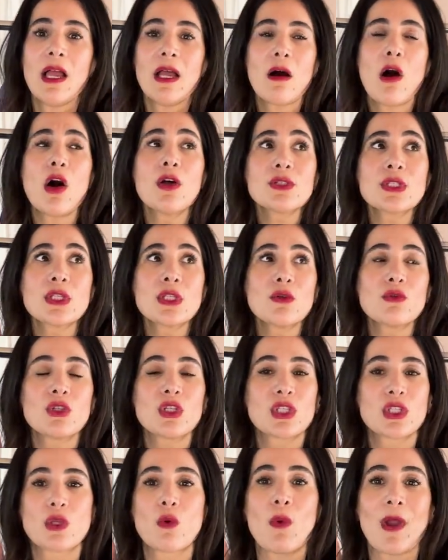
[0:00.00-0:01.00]
Also,
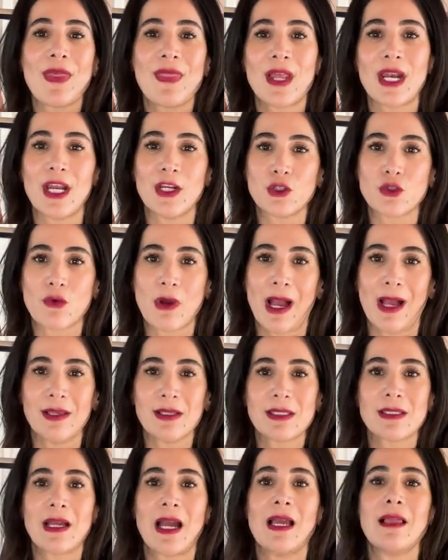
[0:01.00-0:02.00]
just the way that I
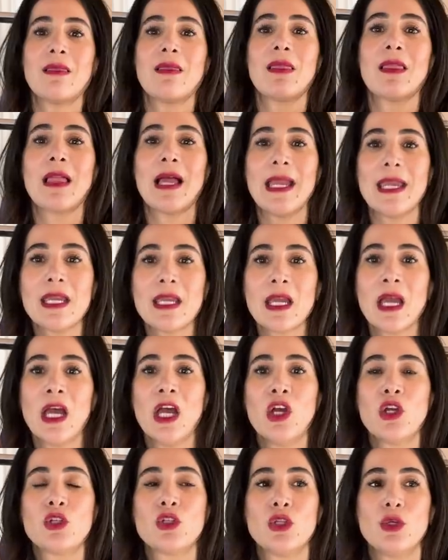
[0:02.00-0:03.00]
dress. I like
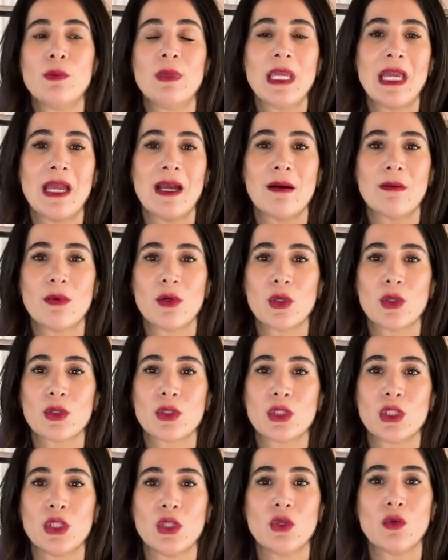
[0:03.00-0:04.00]
to be able
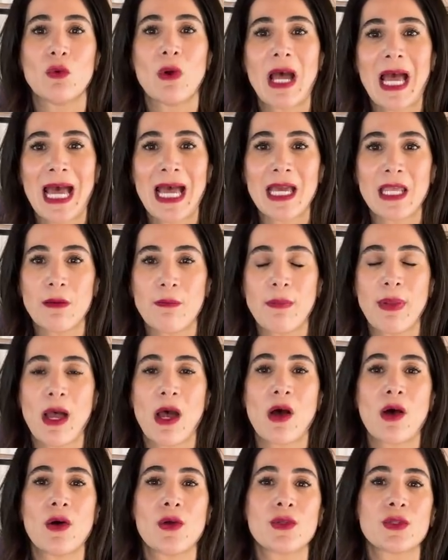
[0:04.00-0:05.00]
to add
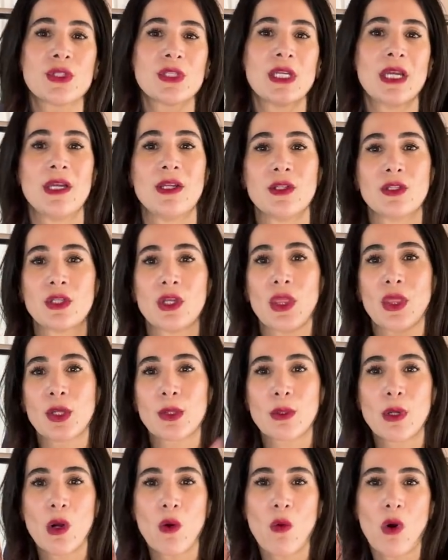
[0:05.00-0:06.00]
belts and to
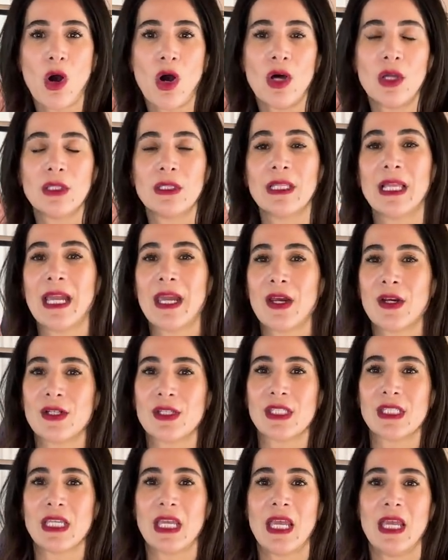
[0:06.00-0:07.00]
throw on
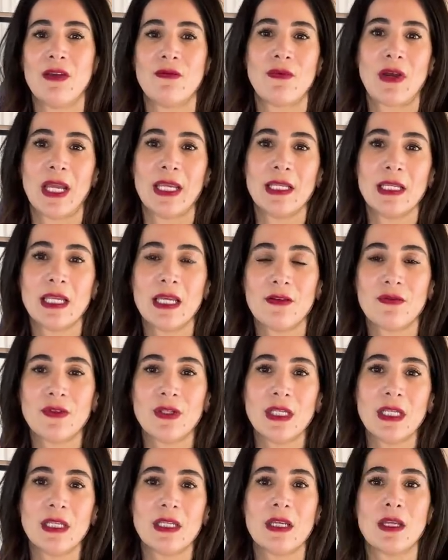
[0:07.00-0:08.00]
layers if
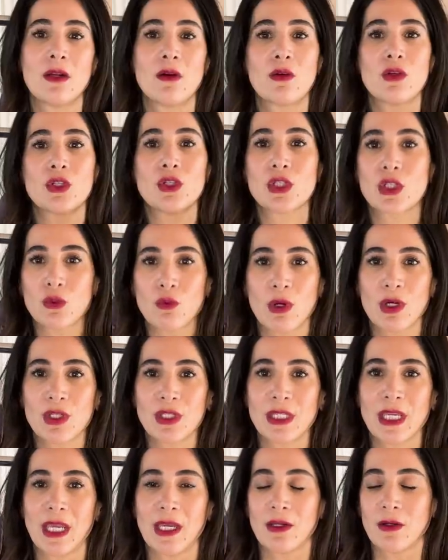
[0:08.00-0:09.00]
needed, or just wear
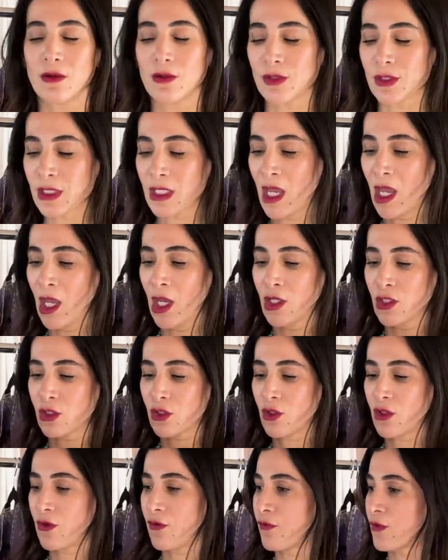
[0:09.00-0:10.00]
sandals.
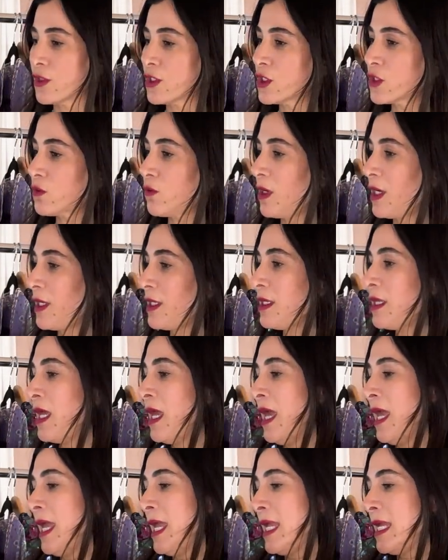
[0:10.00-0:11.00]
So the first one
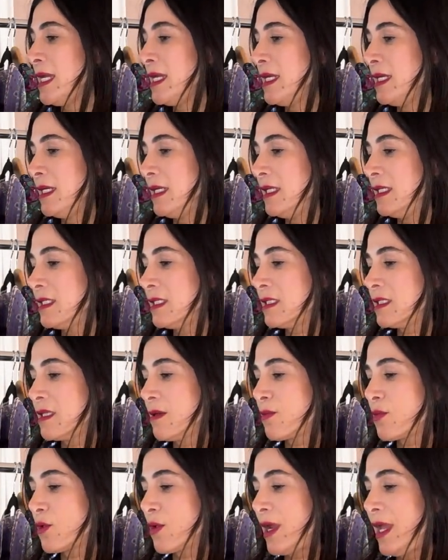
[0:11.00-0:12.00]
is the
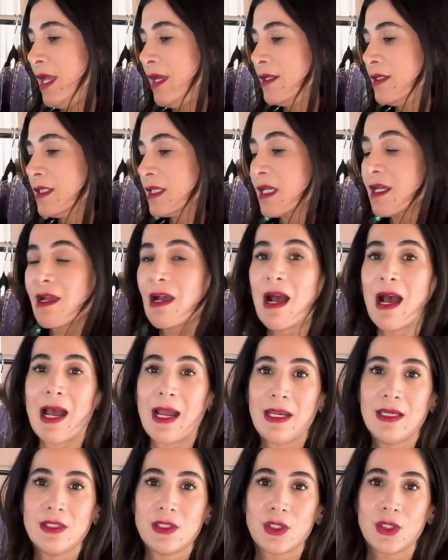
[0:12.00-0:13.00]
brand
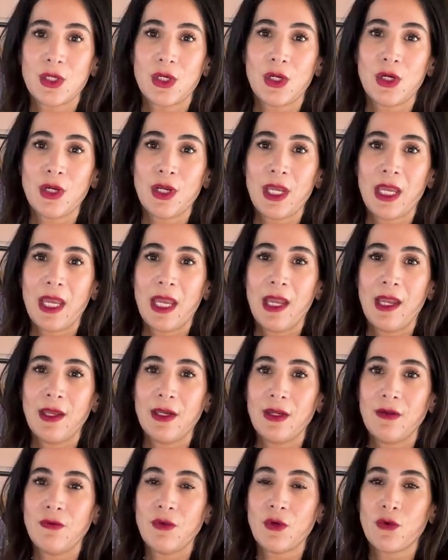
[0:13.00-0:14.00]
Kaiser, and
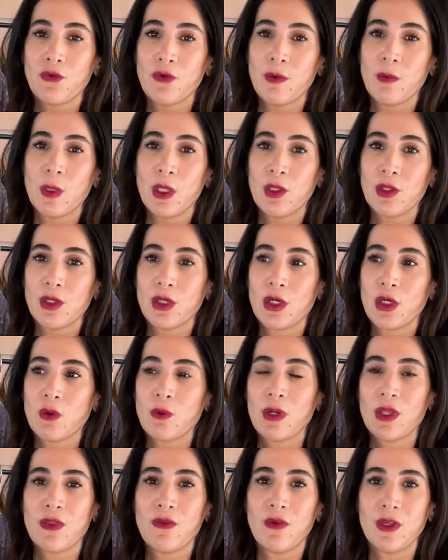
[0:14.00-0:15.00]
if you're familiar
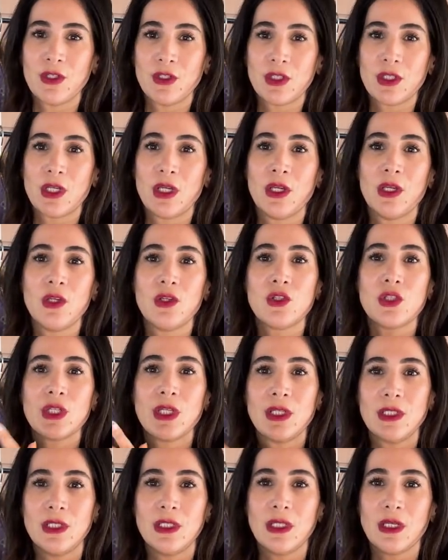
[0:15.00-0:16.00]
with vintage
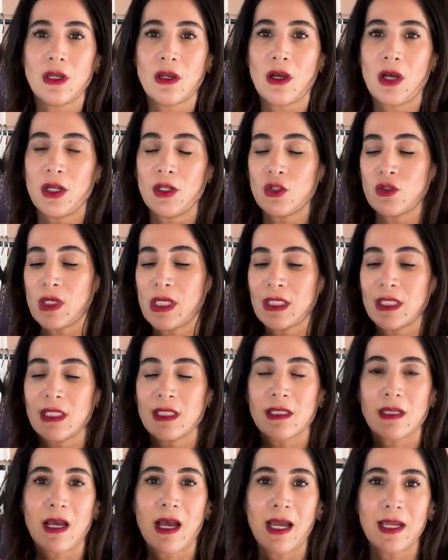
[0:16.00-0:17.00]
Indian cotton dresses,
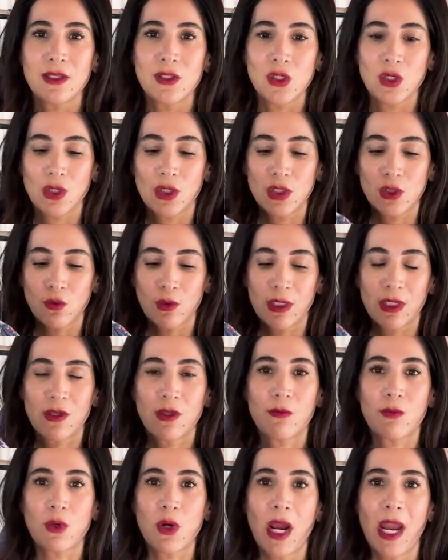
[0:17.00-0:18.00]
Kaiser is one of the
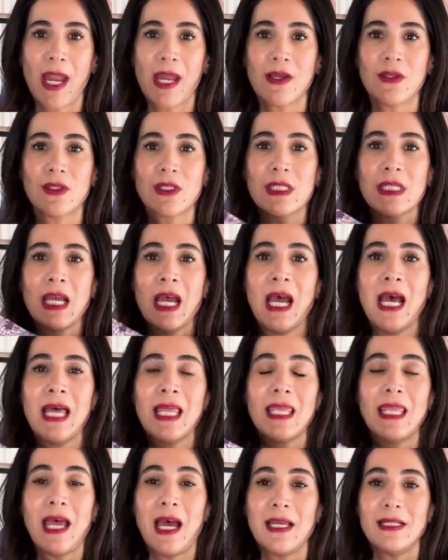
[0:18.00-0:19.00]
brands
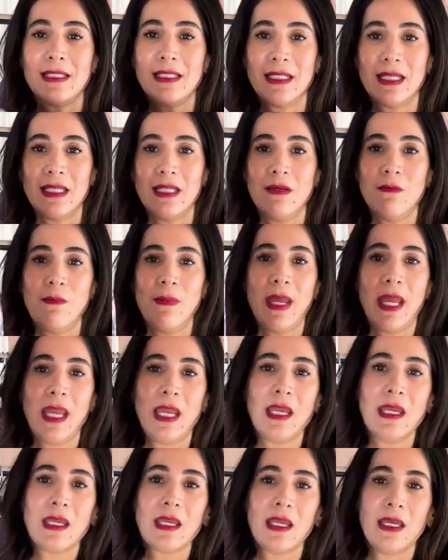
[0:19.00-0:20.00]
that did
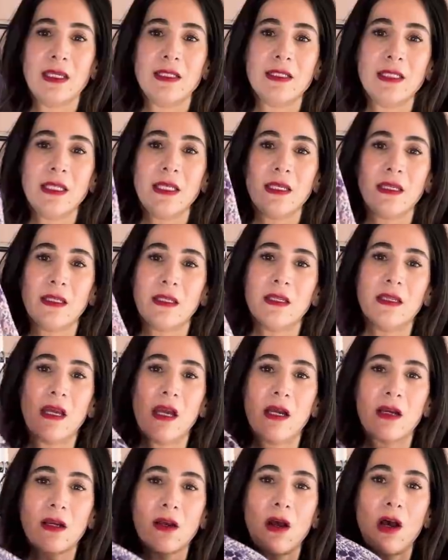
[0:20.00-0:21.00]
make Indian
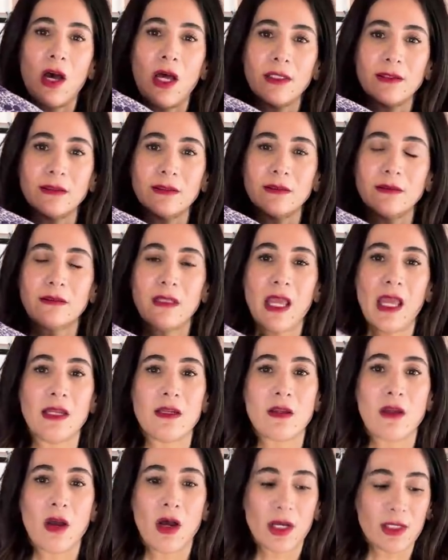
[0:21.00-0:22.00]
cotton
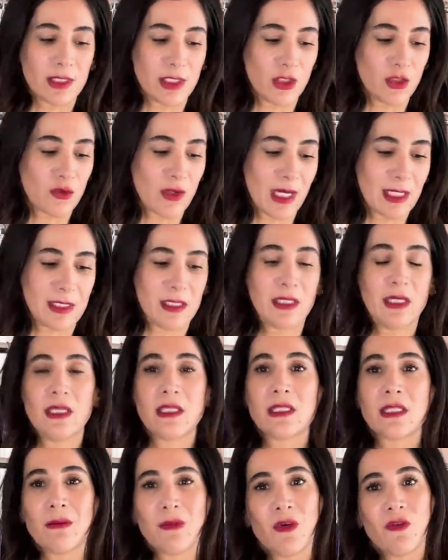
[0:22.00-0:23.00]
and gauzy
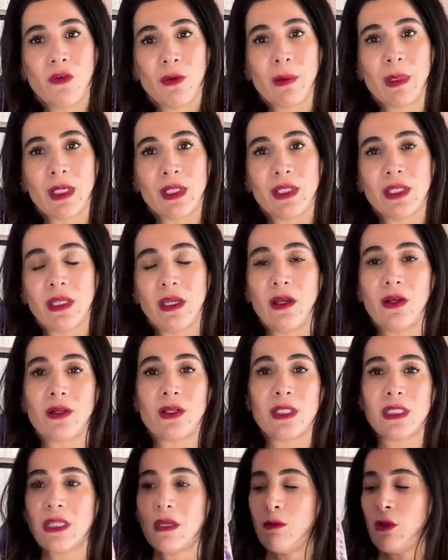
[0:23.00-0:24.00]
dresses. Some of them are silk,
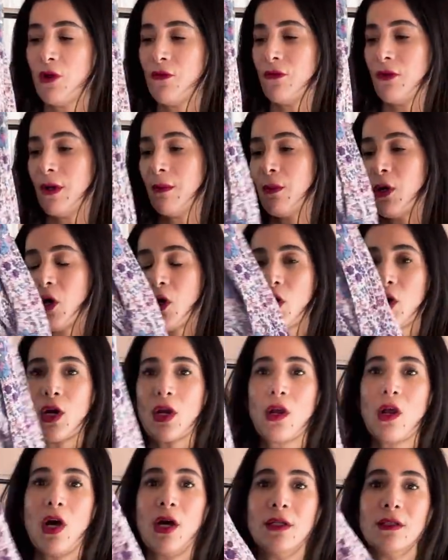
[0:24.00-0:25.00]
some of them are
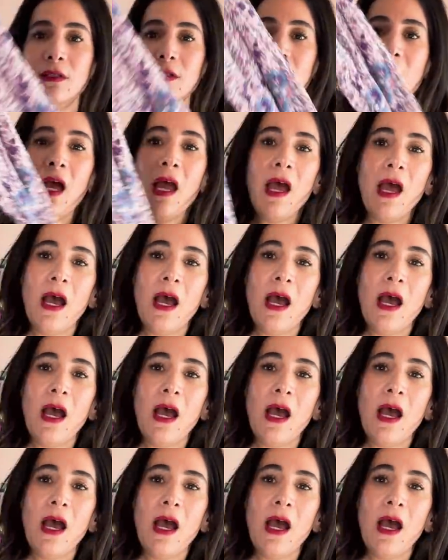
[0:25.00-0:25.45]
cotton.